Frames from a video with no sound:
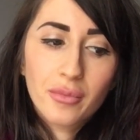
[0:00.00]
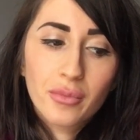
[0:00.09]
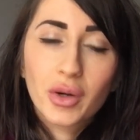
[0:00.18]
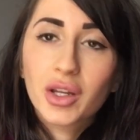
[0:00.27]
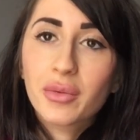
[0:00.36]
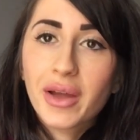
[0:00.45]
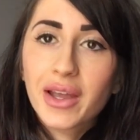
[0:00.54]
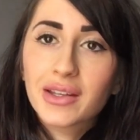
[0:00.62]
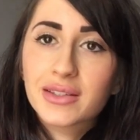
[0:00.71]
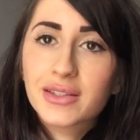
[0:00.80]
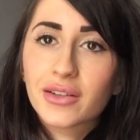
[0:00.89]
body
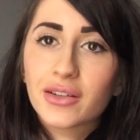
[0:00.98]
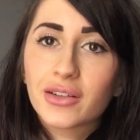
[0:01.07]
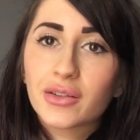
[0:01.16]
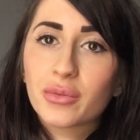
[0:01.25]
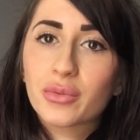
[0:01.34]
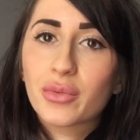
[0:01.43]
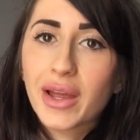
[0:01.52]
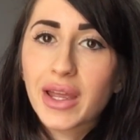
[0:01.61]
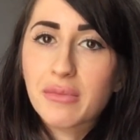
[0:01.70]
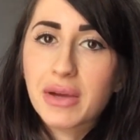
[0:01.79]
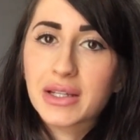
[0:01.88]
weight, so
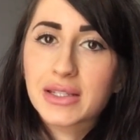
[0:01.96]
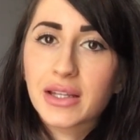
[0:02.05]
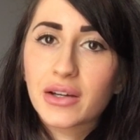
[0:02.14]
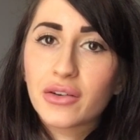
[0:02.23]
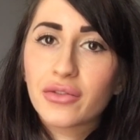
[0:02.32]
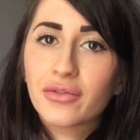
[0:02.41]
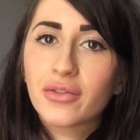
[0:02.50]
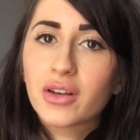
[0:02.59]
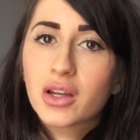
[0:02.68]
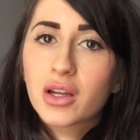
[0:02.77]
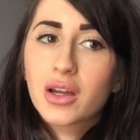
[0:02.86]
weighing myself
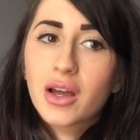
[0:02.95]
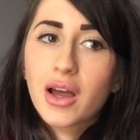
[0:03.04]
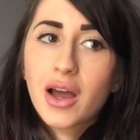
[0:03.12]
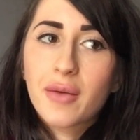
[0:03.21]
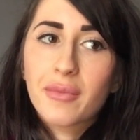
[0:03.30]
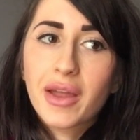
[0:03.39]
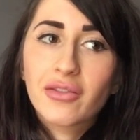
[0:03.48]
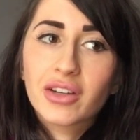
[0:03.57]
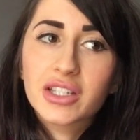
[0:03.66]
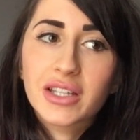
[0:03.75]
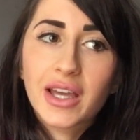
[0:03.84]

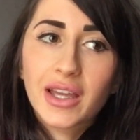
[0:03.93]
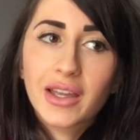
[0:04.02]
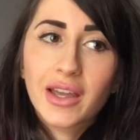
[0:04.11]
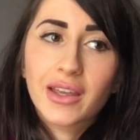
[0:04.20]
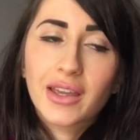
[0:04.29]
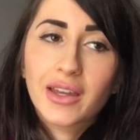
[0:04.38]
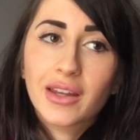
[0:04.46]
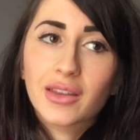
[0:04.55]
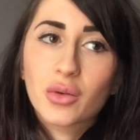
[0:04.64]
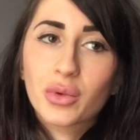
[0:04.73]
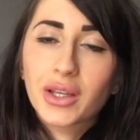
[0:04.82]
every day and getting
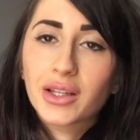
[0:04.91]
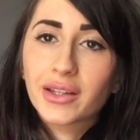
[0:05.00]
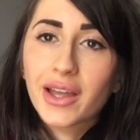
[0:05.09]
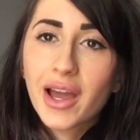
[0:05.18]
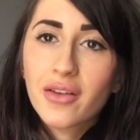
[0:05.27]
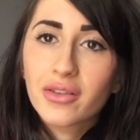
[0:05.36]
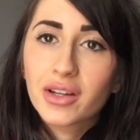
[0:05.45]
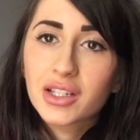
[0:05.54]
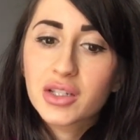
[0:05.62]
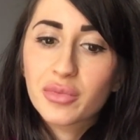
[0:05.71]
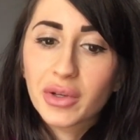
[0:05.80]
the weekly
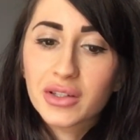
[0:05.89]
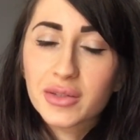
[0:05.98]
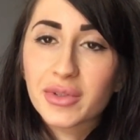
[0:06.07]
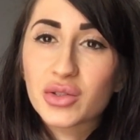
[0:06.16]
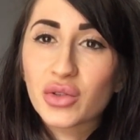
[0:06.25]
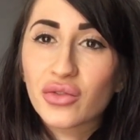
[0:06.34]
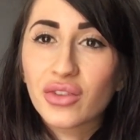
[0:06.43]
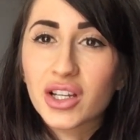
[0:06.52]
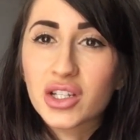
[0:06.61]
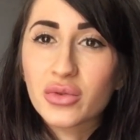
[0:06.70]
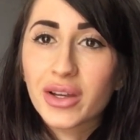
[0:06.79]
average, because we do
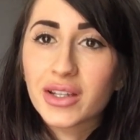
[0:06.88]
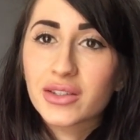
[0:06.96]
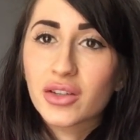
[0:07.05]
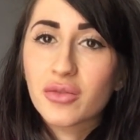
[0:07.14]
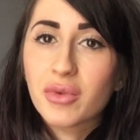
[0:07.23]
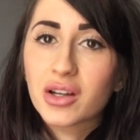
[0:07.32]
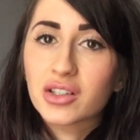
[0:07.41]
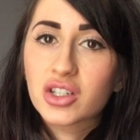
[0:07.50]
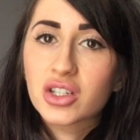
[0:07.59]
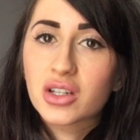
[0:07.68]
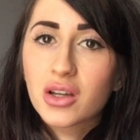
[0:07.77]
fluctuate so
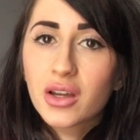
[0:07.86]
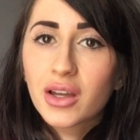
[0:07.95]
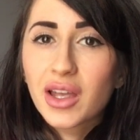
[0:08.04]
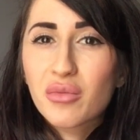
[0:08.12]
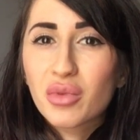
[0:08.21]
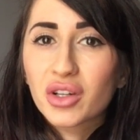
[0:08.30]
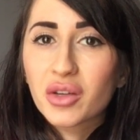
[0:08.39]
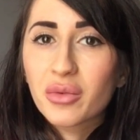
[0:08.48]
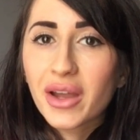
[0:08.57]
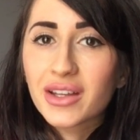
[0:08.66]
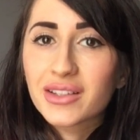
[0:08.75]
much in body
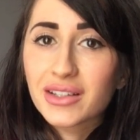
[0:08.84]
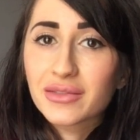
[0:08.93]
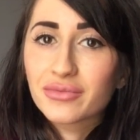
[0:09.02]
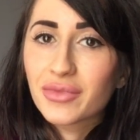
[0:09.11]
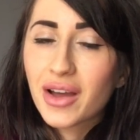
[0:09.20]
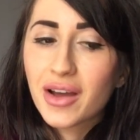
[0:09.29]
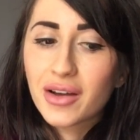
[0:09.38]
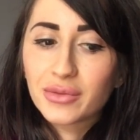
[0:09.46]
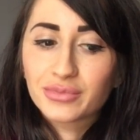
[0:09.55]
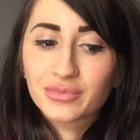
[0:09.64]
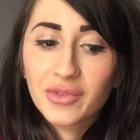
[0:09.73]
weight,
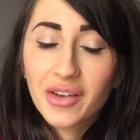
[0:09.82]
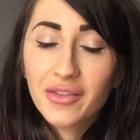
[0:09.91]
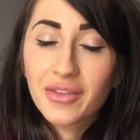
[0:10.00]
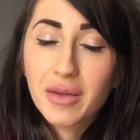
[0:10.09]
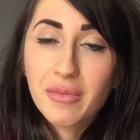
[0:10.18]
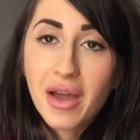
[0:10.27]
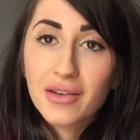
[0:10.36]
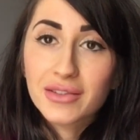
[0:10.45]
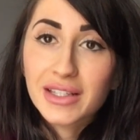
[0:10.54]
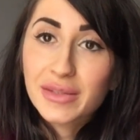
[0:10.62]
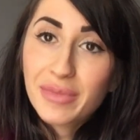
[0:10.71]

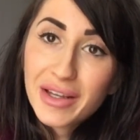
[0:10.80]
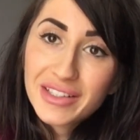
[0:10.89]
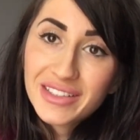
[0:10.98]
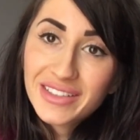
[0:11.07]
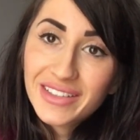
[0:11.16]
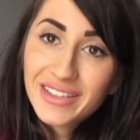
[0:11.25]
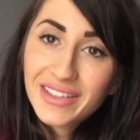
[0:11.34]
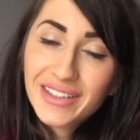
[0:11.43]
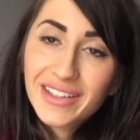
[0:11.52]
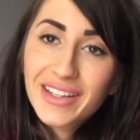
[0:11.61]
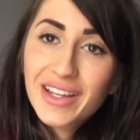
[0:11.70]
females
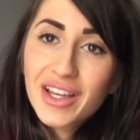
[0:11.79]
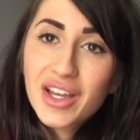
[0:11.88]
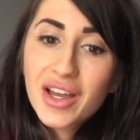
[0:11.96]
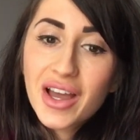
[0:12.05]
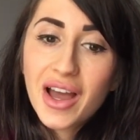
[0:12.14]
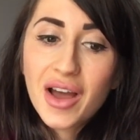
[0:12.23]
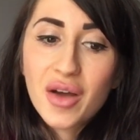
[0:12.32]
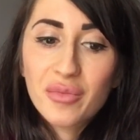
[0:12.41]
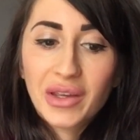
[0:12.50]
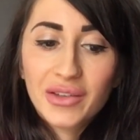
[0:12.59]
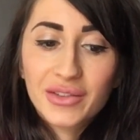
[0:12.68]
especially,
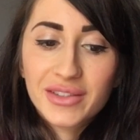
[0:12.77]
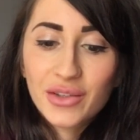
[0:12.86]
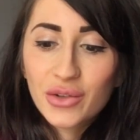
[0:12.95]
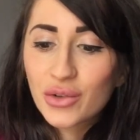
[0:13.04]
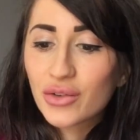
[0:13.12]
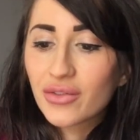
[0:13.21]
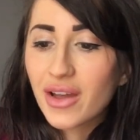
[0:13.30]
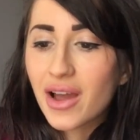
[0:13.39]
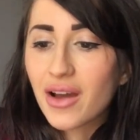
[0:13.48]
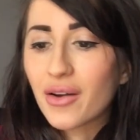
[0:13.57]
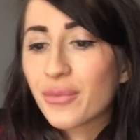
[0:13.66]
because of
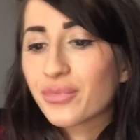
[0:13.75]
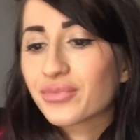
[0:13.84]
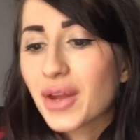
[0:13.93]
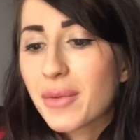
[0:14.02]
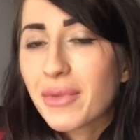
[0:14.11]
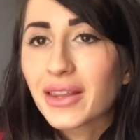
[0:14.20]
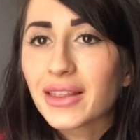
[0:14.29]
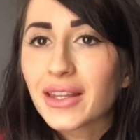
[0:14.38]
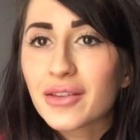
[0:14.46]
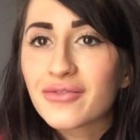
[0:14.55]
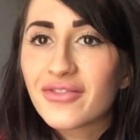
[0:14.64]
our
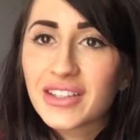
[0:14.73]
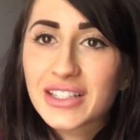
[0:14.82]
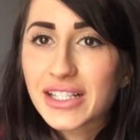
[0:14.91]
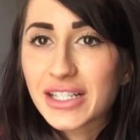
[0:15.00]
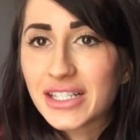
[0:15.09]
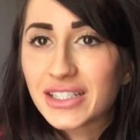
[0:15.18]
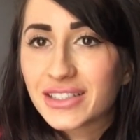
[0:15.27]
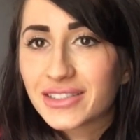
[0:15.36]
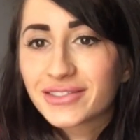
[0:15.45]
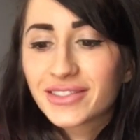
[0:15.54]
monthly visitor.